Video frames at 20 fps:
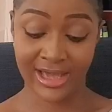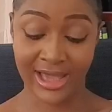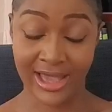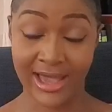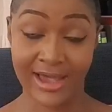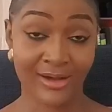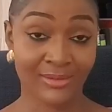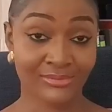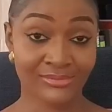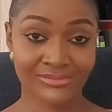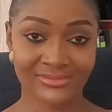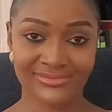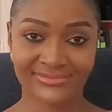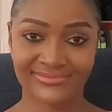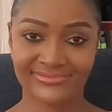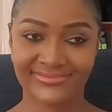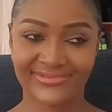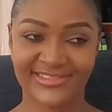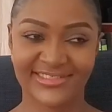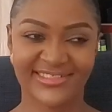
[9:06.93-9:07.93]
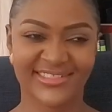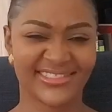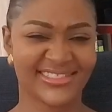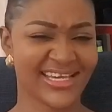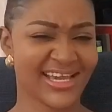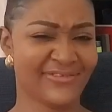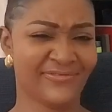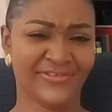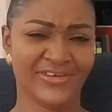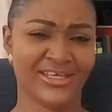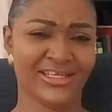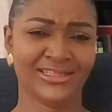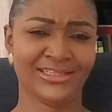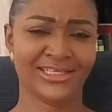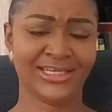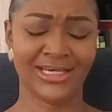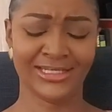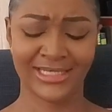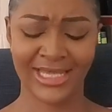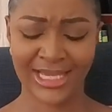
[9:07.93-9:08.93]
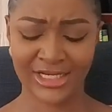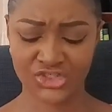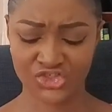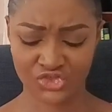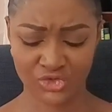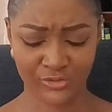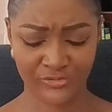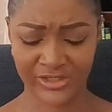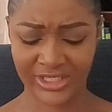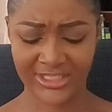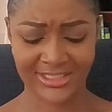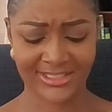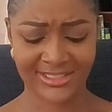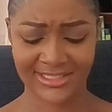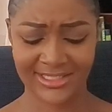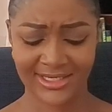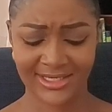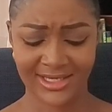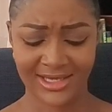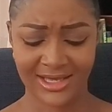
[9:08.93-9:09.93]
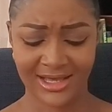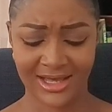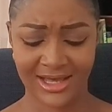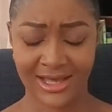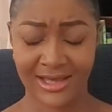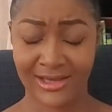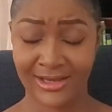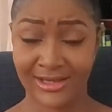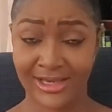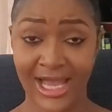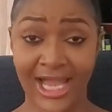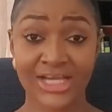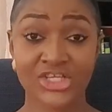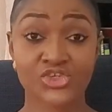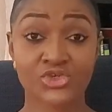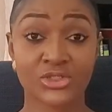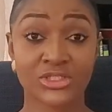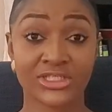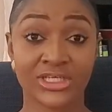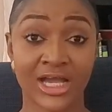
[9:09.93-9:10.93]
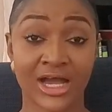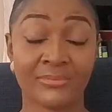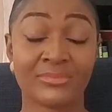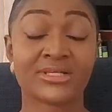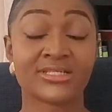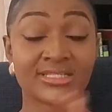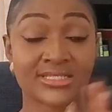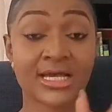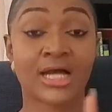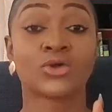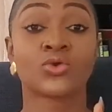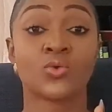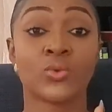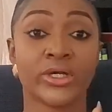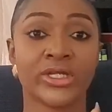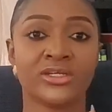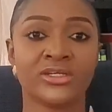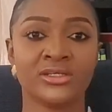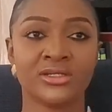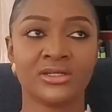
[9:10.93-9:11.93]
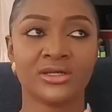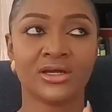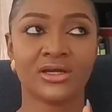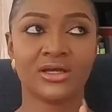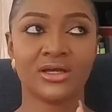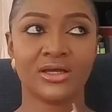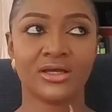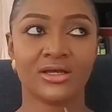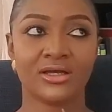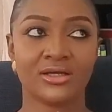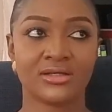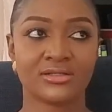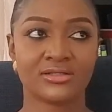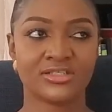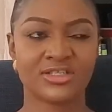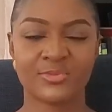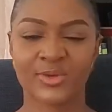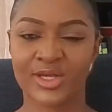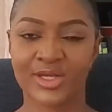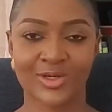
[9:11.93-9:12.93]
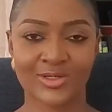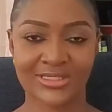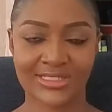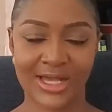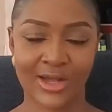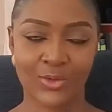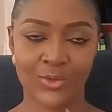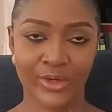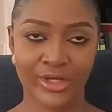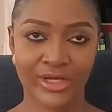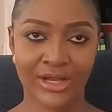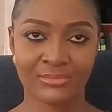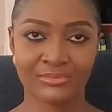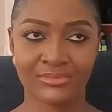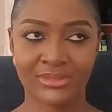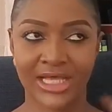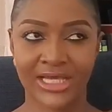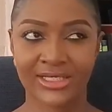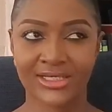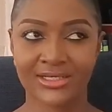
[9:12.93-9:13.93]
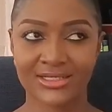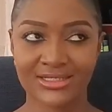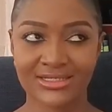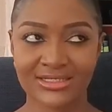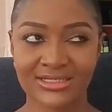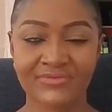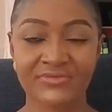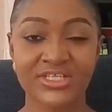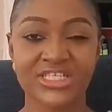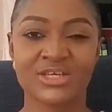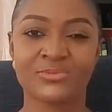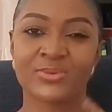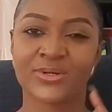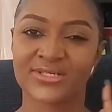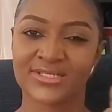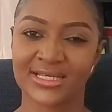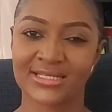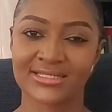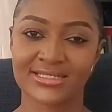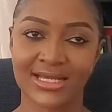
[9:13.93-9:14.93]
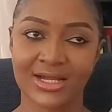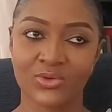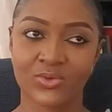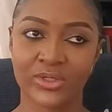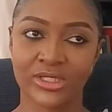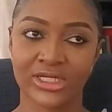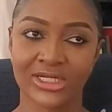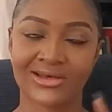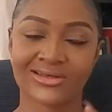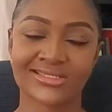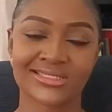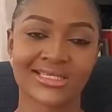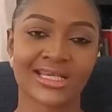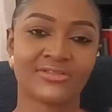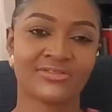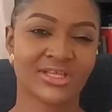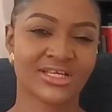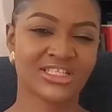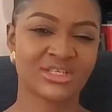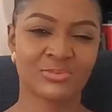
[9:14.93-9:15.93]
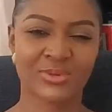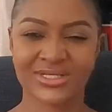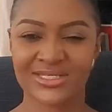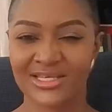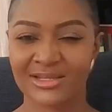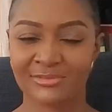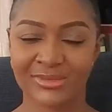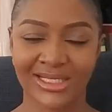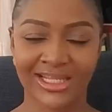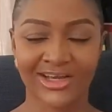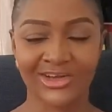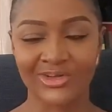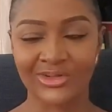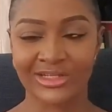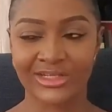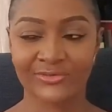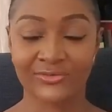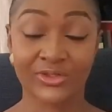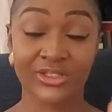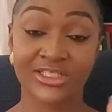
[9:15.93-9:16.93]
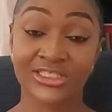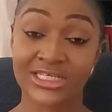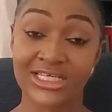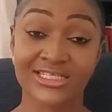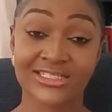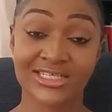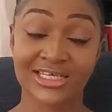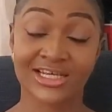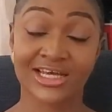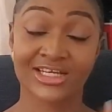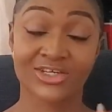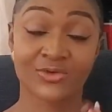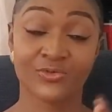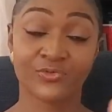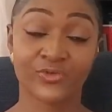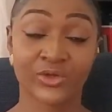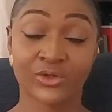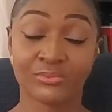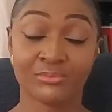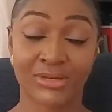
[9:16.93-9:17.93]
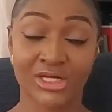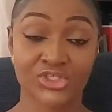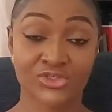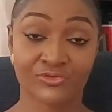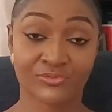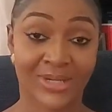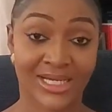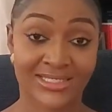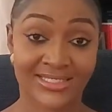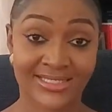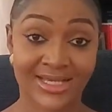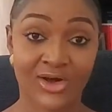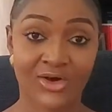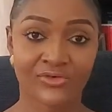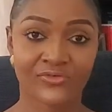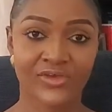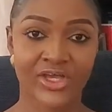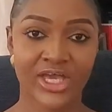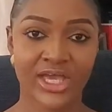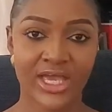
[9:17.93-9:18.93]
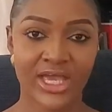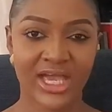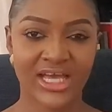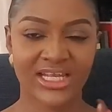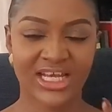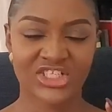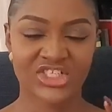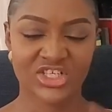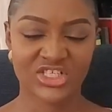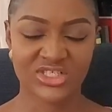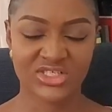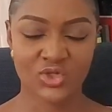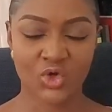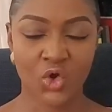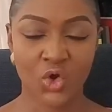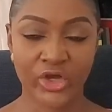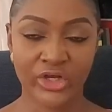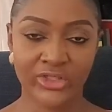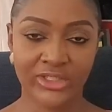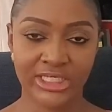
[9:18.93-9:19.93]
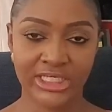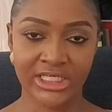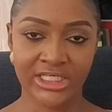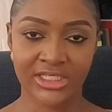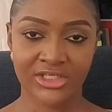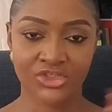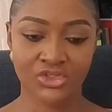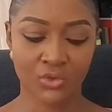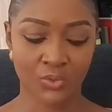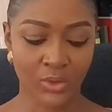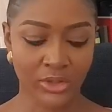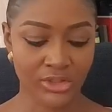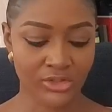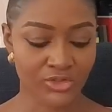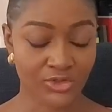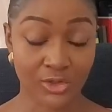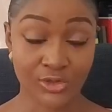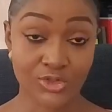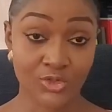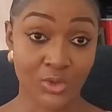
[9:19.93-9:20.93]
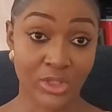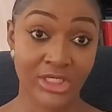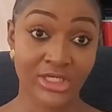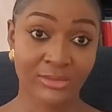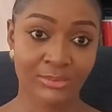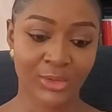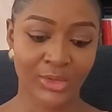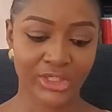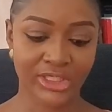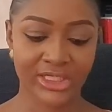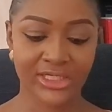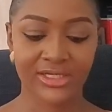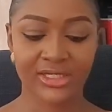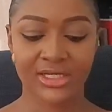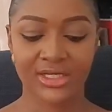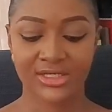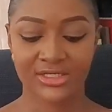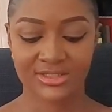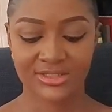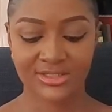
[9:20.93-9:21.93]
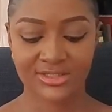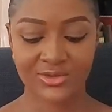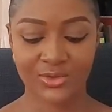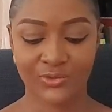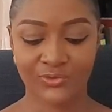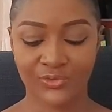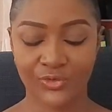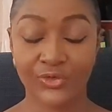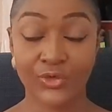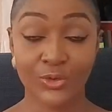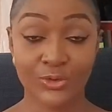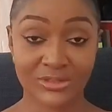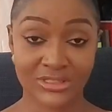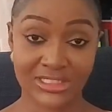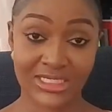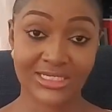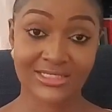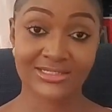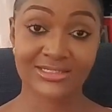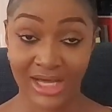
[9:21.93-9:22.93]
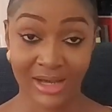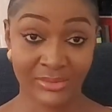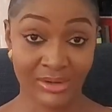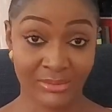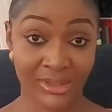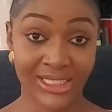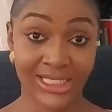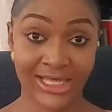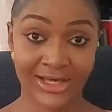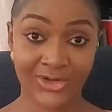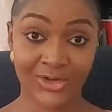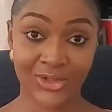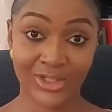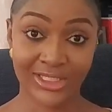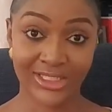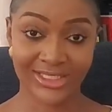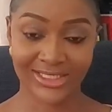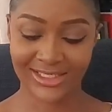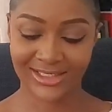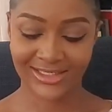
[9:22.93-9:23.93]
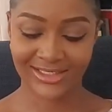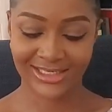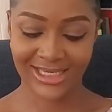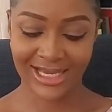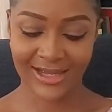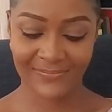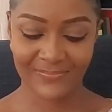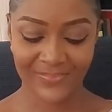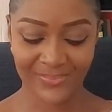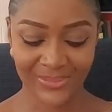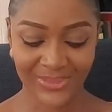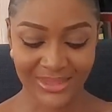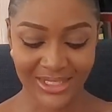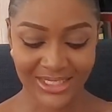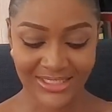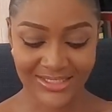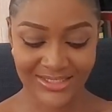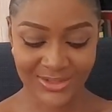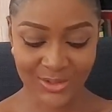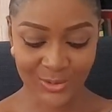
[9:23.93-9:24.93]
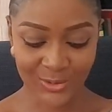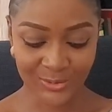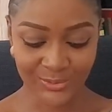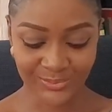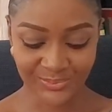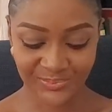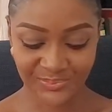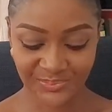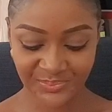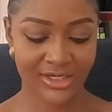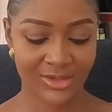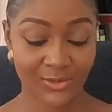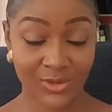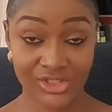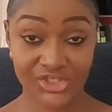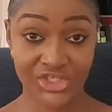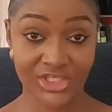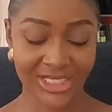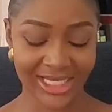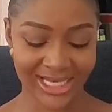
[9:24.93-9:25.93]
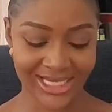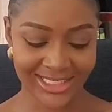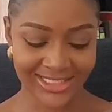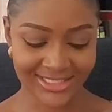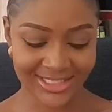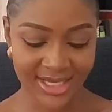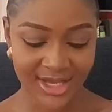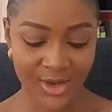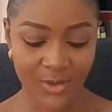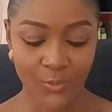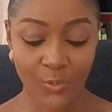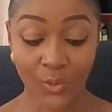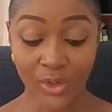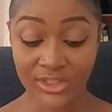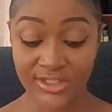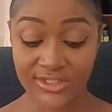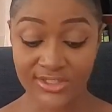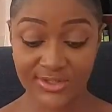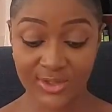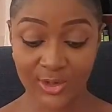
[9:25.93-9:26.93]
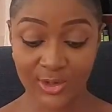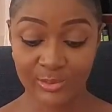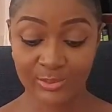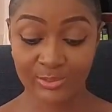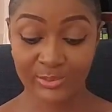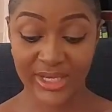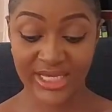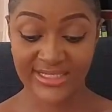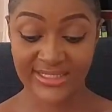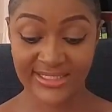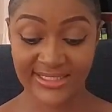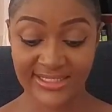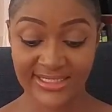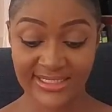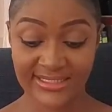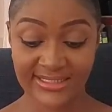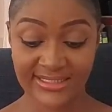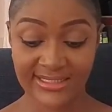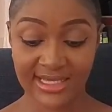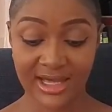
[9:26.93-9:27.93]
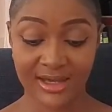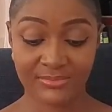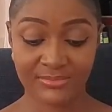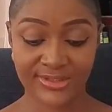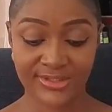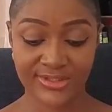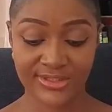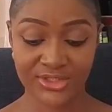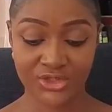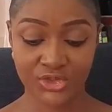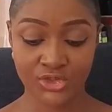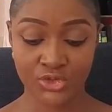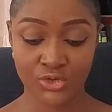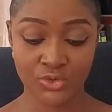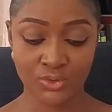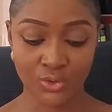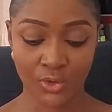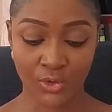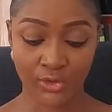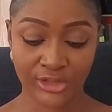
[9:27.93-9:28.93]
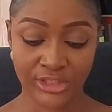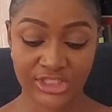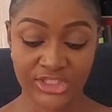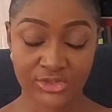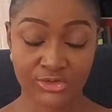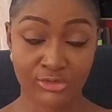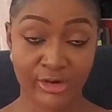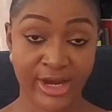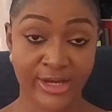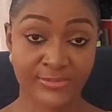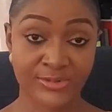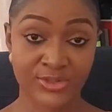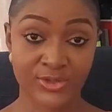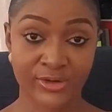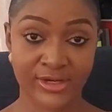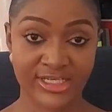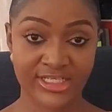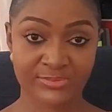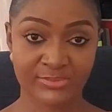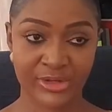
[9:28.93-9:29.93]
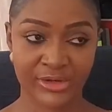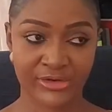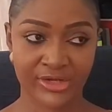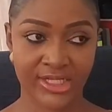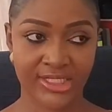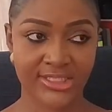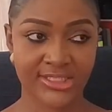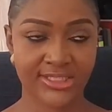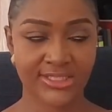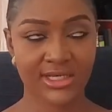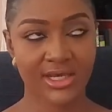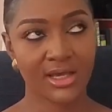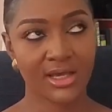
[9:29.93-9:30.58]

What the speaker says: I'm definitely an extrovert. I actually am a sanguine, typical sanguine. I'm like 70% sanguine, and I'll say 30% melancholic. For the days that I don't feel much of myself and I just coil in and don't want to talk to anybody. So for those days, I'm a melancholic. Yeah. So question 8. What song best sums you or describes your experience?